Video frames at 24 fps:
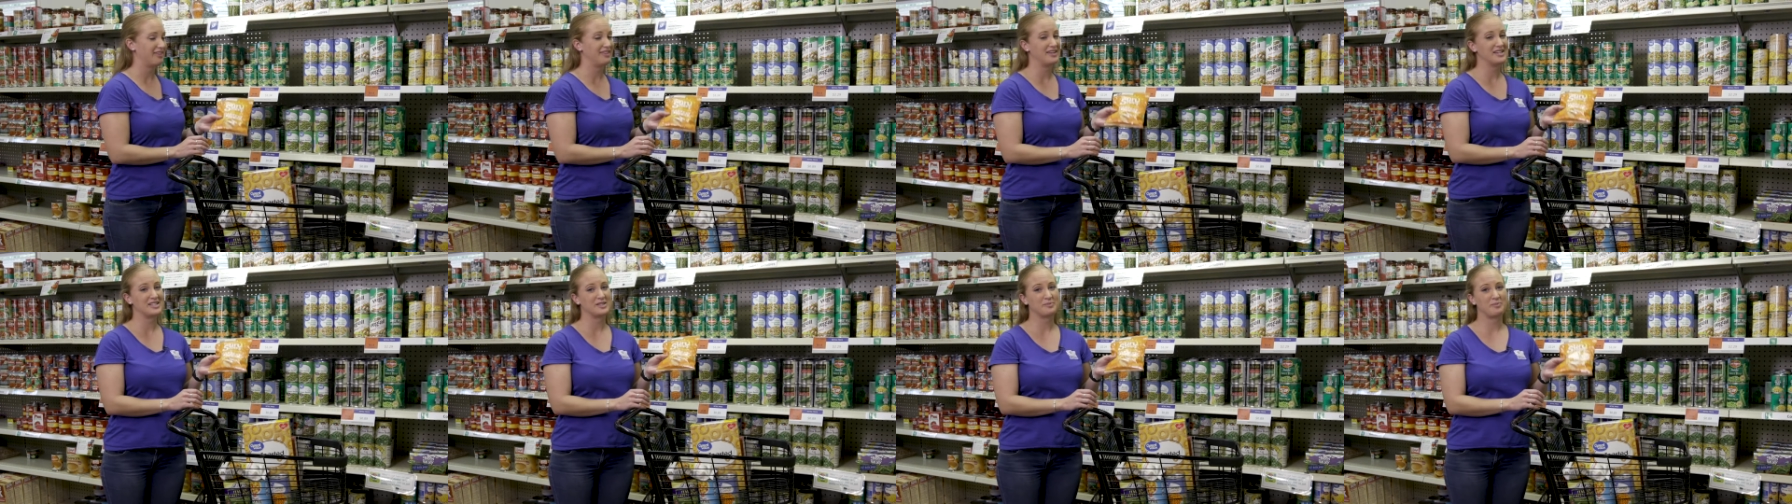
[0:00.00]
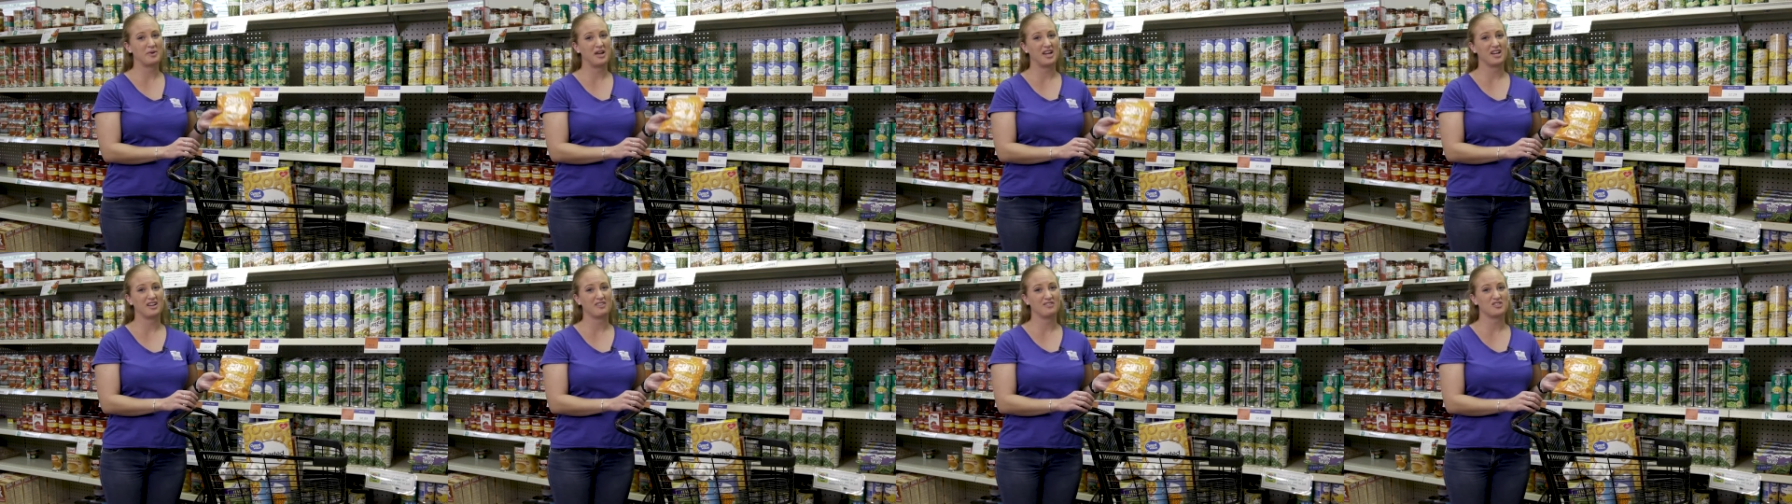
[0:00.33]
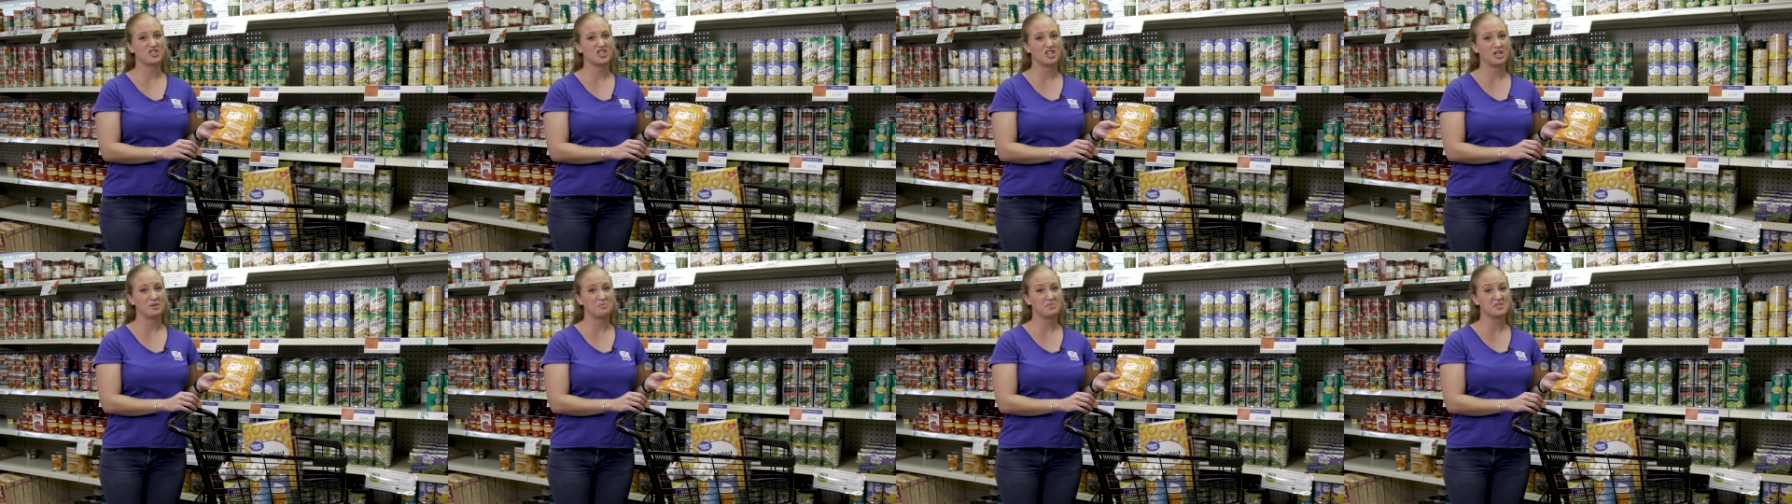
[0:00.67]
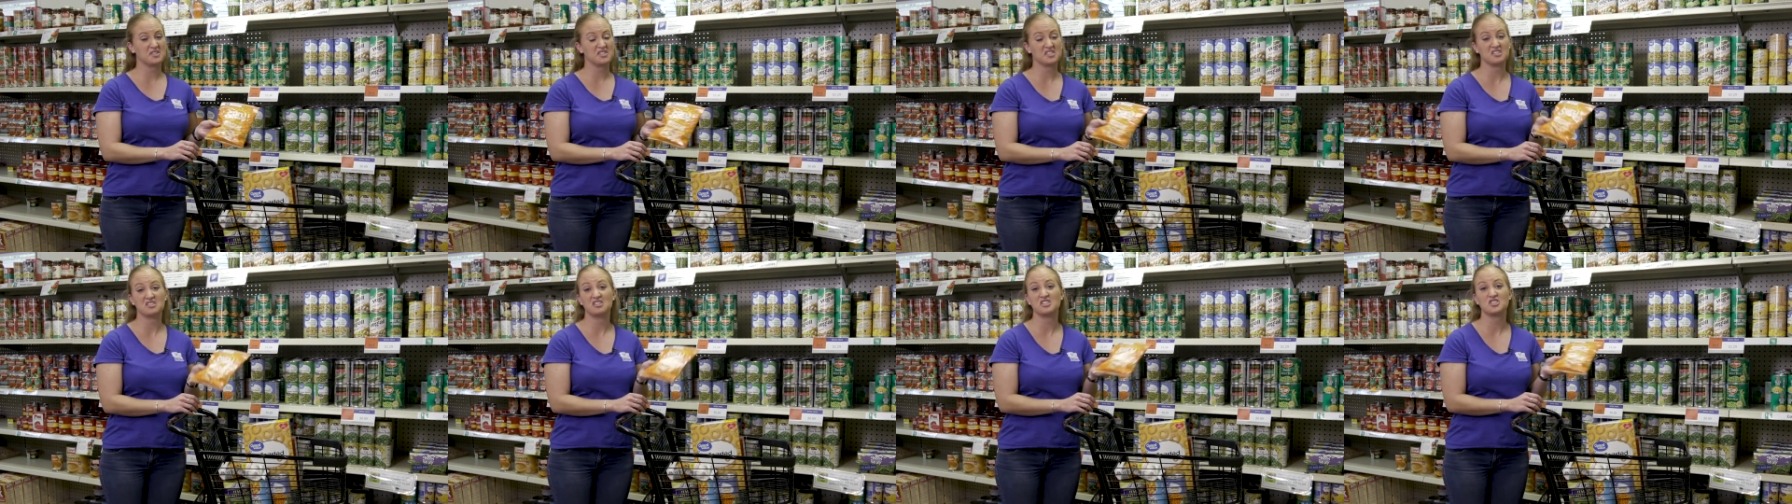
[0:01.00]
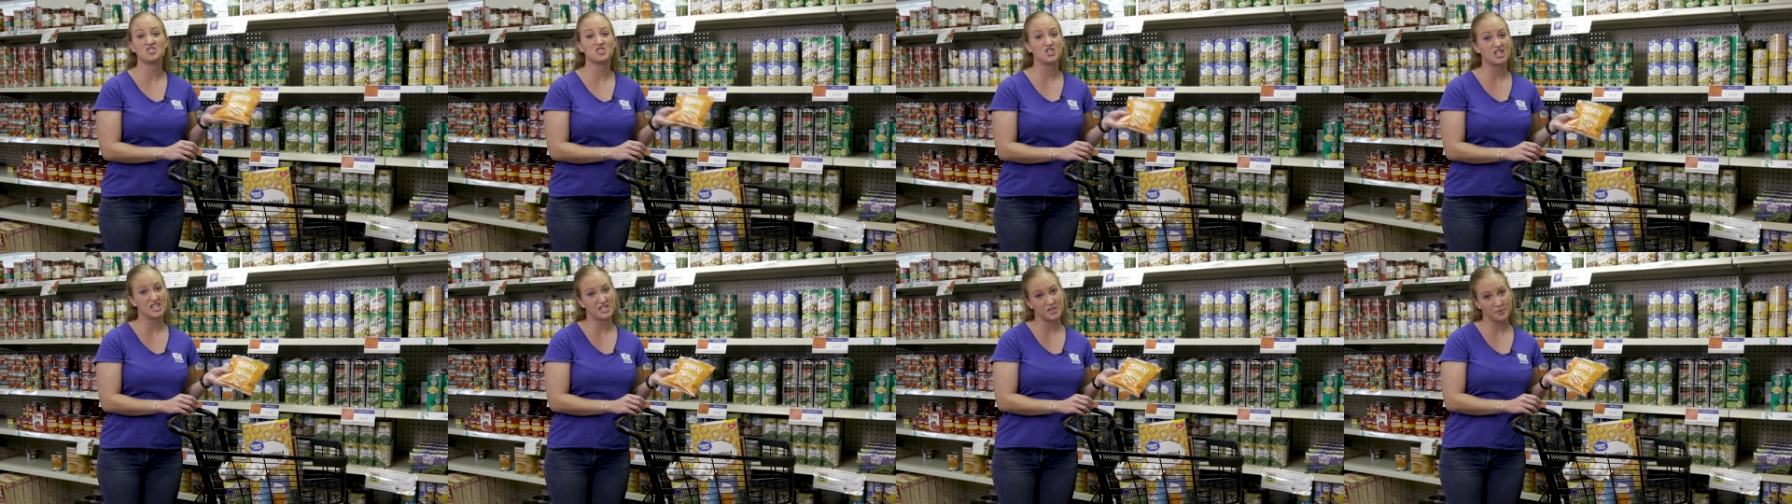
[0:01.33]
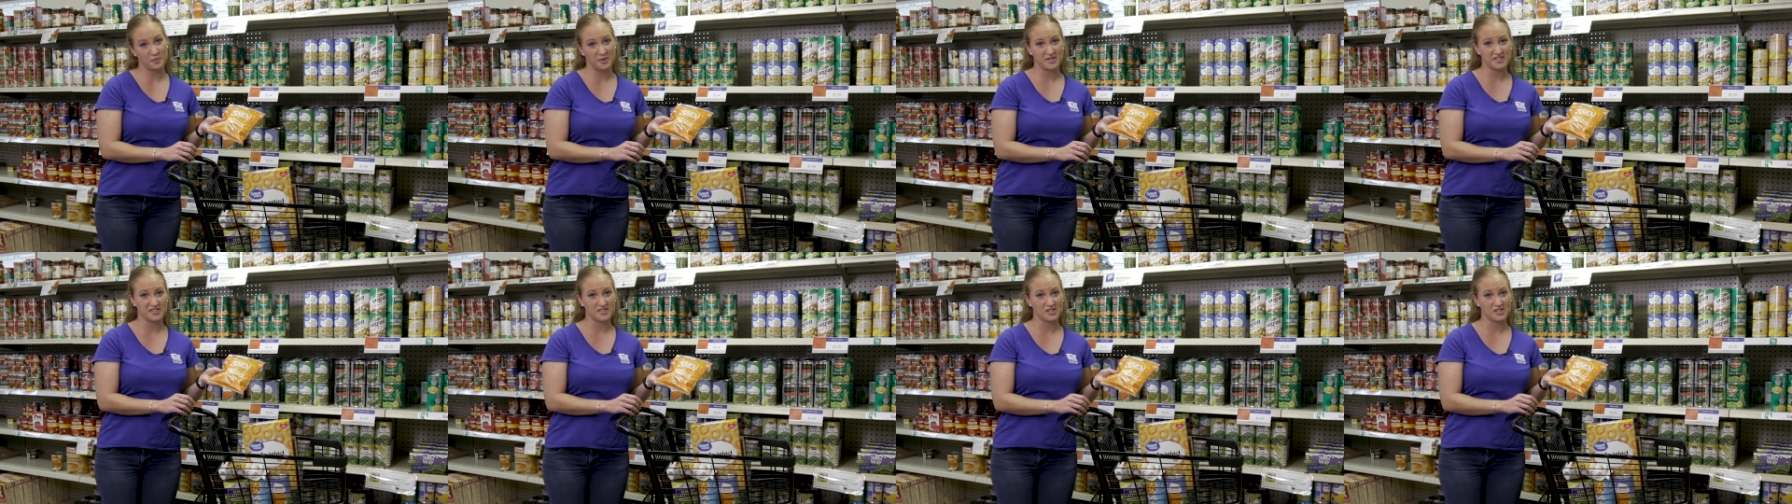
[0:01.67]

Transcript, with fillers: this bag of chips is just one